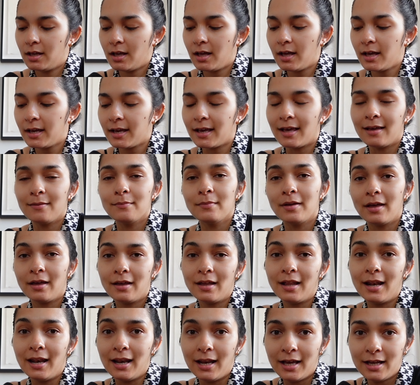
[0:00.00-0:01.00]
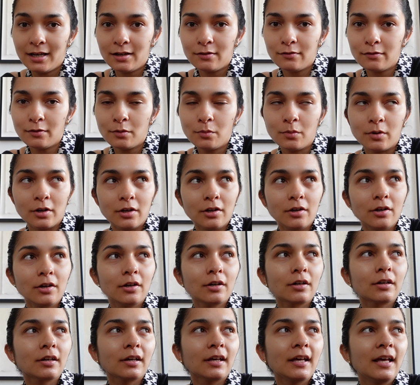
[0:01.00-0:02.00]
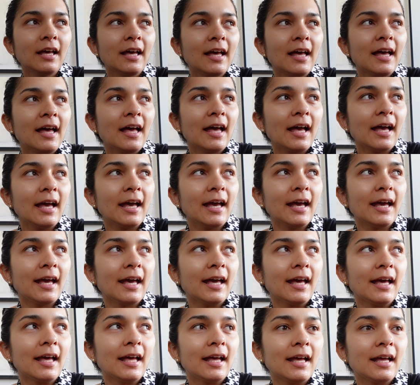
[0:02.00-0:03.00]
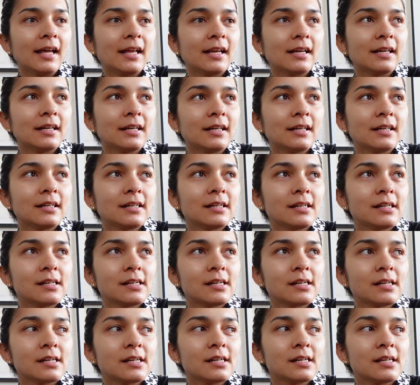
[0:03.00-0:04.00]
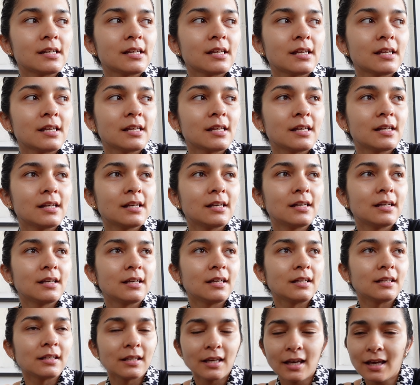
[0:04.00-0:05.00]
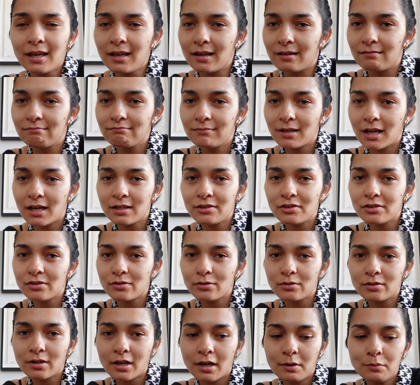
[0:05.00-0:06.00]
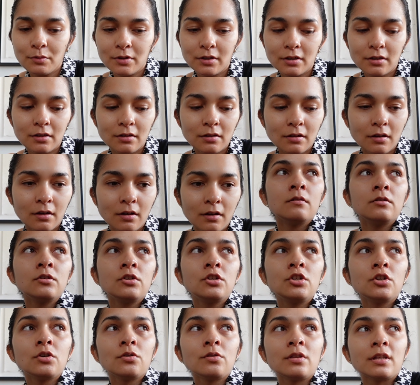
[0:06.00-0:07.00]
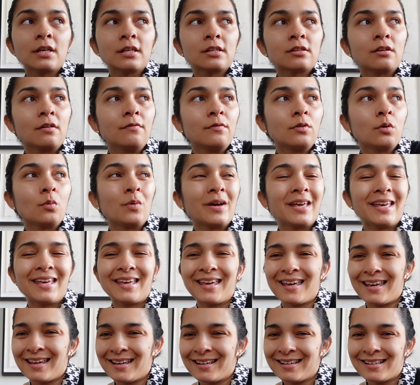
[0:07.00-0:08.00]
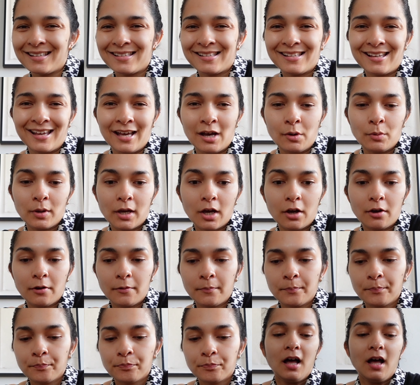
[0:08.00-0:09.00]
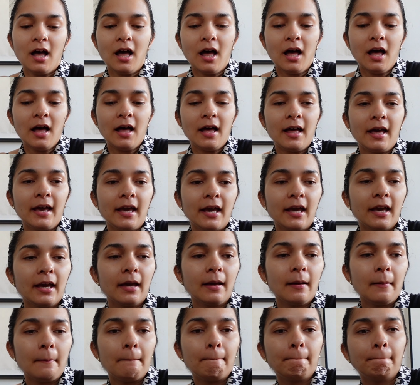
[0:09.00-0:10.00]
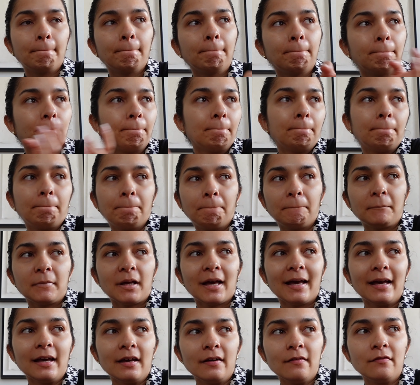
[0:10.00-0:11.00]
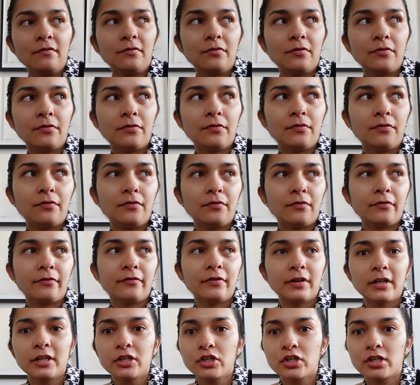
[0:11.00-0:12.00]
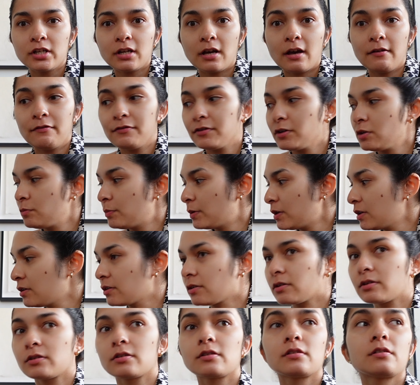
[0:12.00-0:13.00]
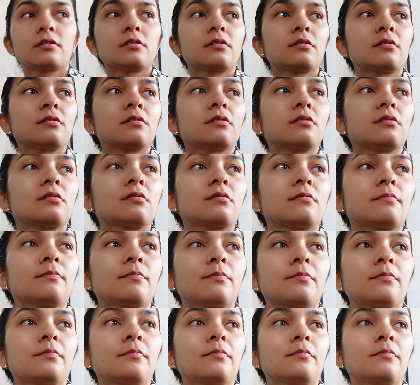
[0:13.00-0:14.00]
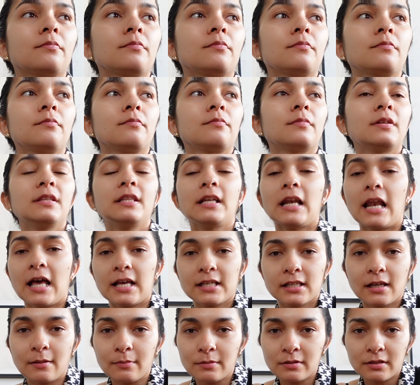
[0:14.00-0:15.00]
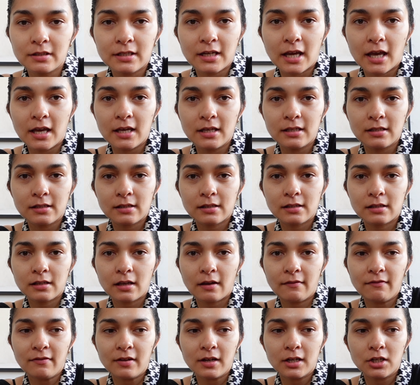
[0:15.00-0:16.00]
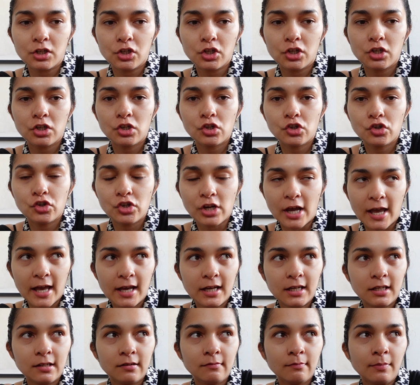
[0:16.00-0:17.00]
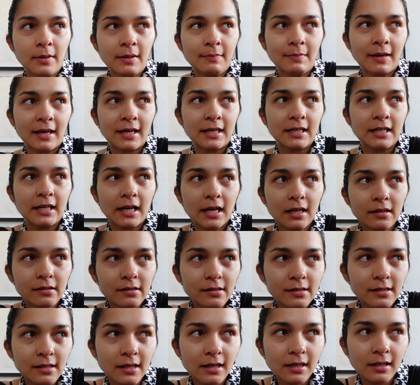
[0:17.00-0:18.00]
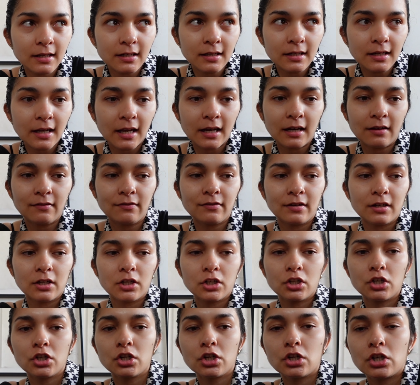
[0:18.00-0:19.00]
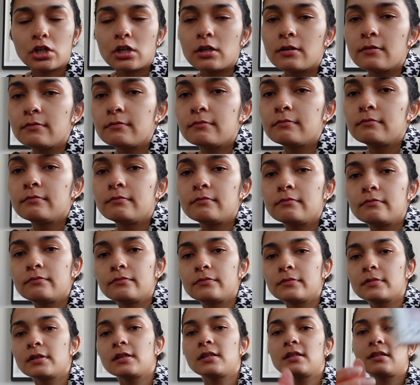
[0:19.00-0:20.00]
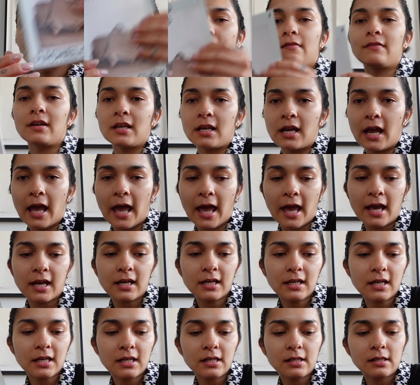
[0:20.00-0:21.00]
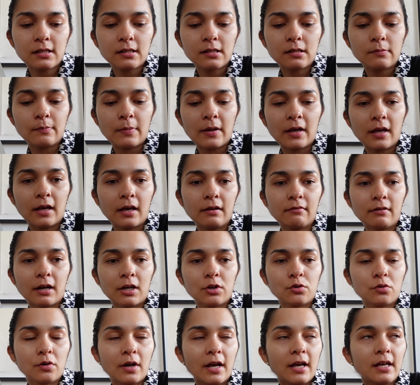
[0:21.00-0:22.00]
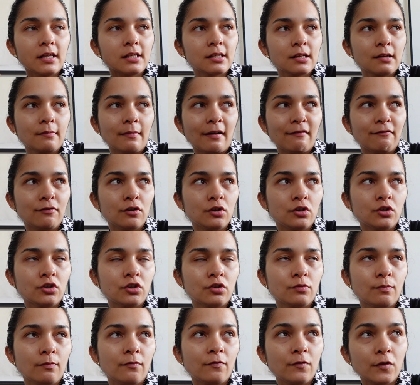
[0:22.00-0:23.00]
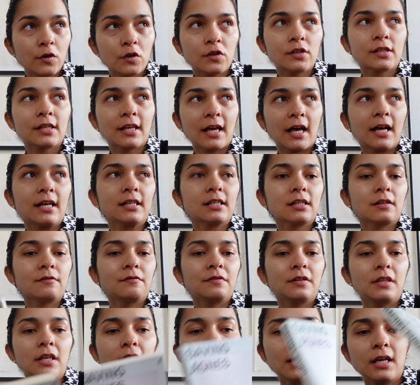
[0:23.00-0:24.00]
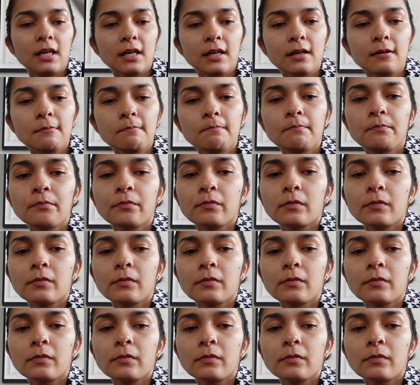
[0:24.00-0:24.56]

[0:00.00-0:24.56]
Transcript: I am late for work and yeah, I just thought I would do this over the weekend and see how we go. I have finished a few books in the last couple of days. I finished Jane by Maggie Nelson and I finished Saving Agnes by Rachel Cusk, my first, first Cusk for the year.